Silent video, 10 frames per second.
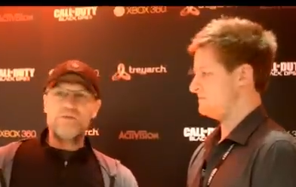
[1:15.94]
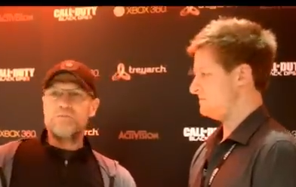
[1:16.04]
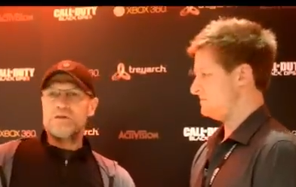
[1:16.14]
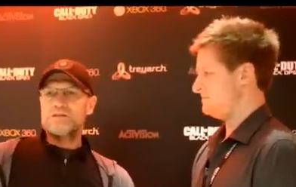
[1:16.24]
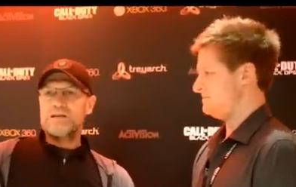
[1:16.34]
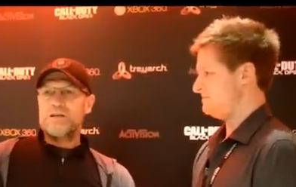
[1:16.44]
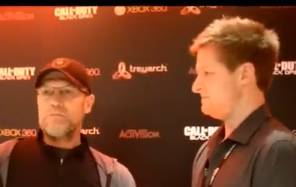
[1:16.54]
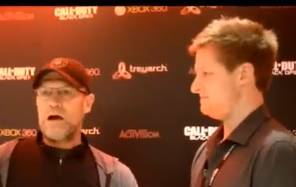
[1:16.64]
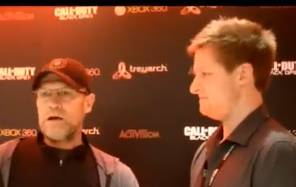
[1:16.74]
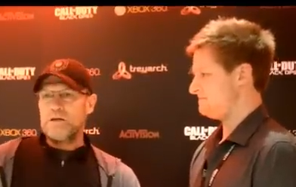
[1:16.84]
Speaker 1: him, let's get
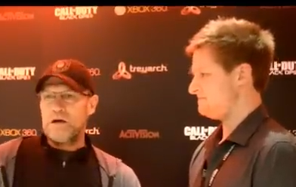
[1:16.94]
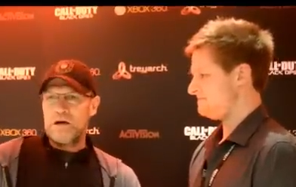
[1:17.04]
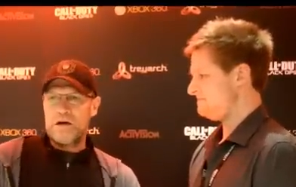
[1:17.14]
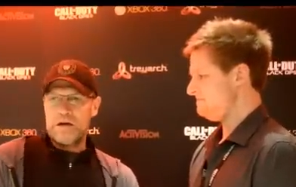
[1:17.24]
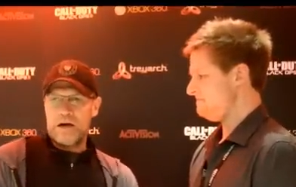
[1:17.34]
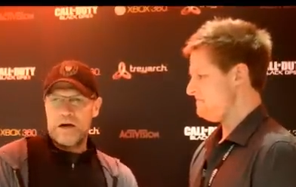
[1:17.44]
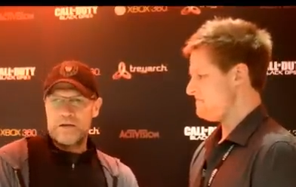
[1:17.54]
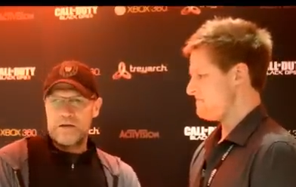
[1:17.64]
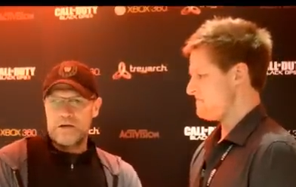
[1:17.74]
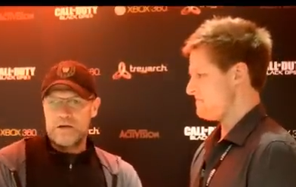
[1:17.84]
him on uh,
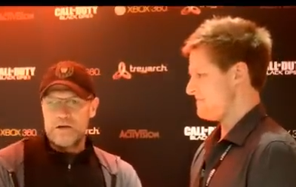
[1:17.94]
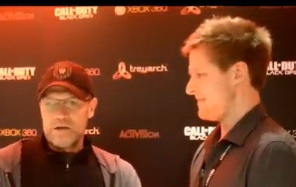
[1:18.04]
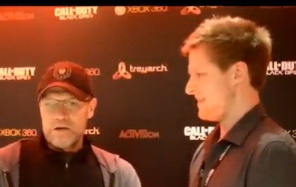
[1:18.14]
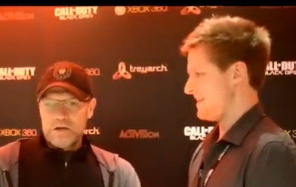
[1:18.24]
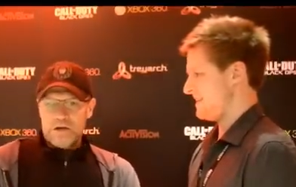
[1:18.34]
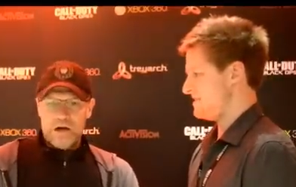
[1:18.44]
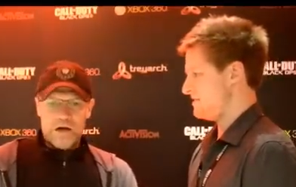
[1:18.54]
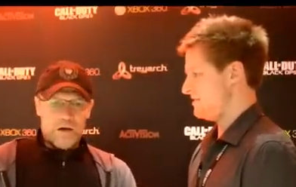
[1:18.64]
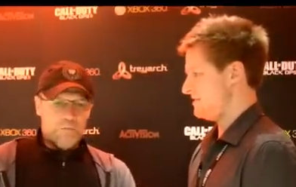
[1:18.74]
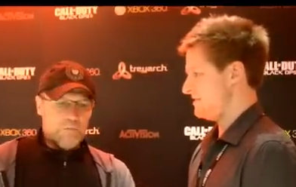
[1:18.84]
on uh,
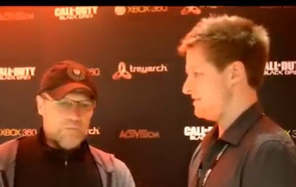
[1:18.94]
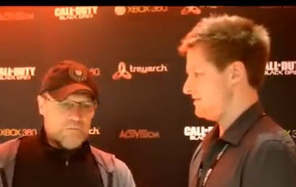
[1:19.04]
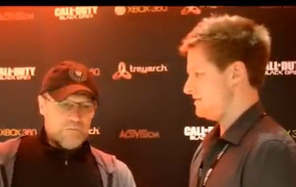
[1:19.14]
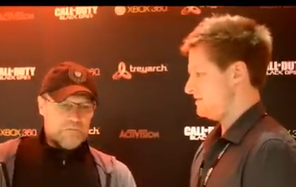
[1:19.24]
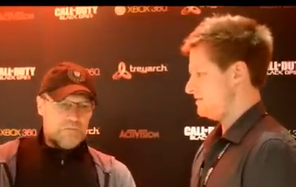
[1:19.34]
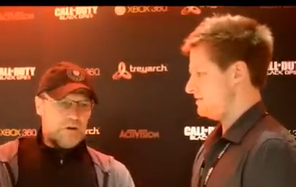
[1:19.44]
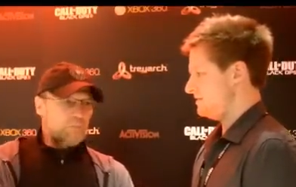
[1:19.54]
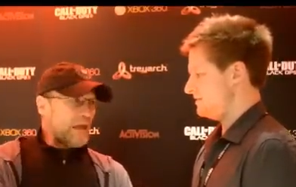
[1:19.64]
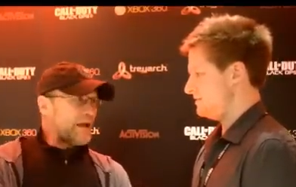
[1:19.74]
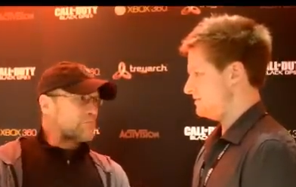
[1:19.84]
uh, uh,
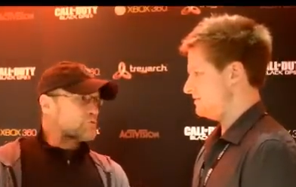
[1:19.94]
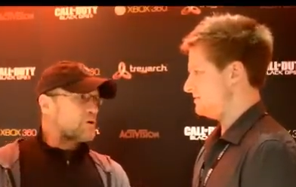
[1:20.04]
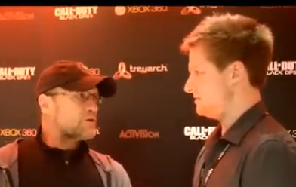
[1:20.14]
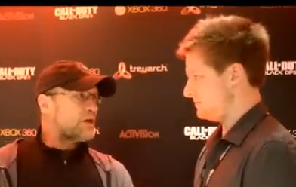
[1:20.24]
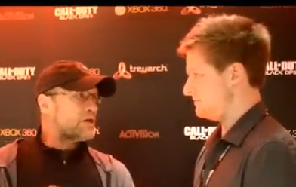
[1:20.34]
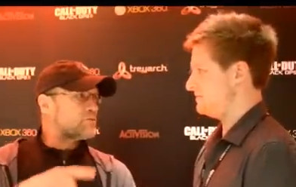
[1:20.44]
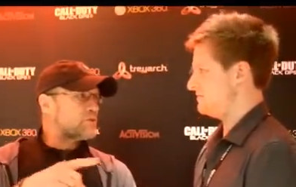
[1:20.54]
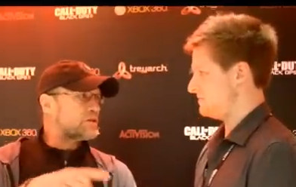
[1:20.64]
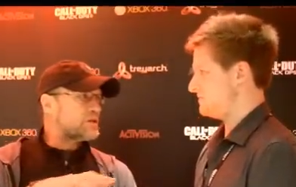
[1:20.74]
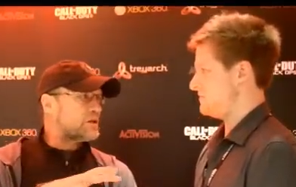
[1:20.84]
Black Ops one, and
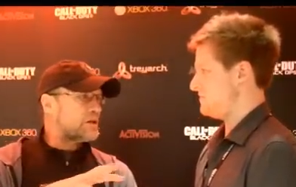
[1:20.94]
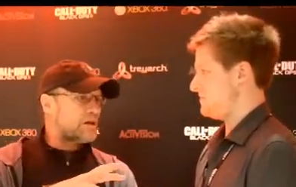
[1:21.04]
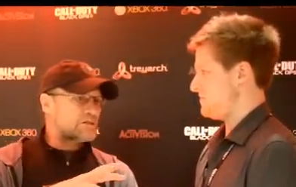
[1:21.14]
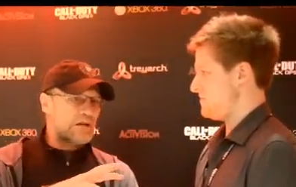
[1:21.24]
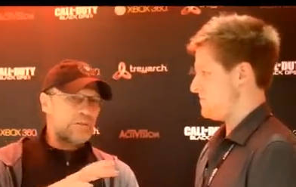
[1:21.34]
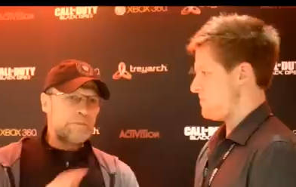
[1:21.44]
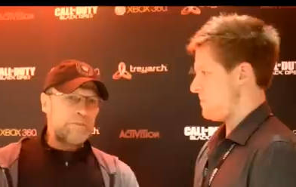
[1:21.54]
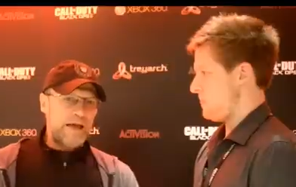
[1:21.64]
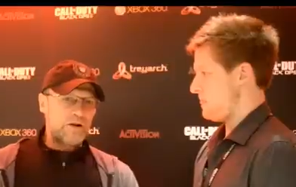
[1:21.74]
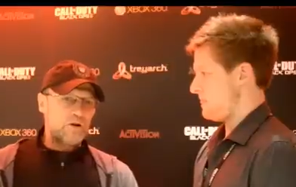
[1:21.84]
we did a, a zombie
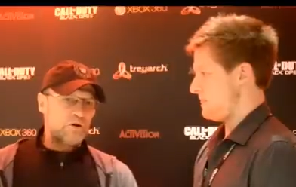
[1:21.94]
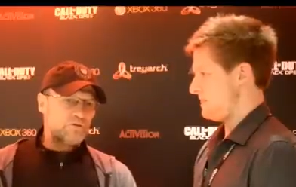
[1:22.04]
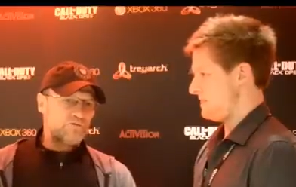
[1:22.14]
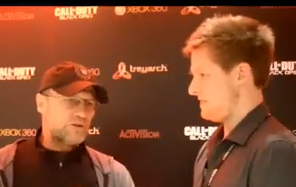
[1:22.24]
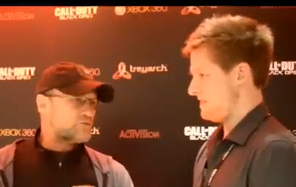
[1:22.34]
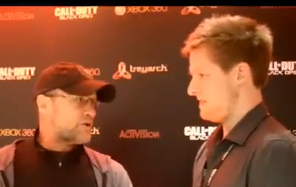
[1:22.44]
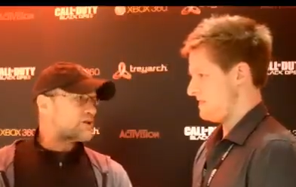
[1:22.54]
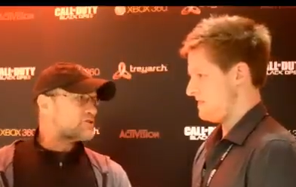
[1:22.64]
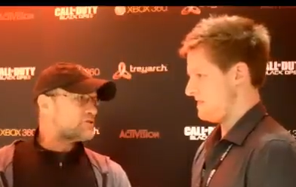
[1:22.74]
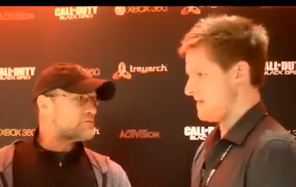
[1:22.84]
pack called Resurrection.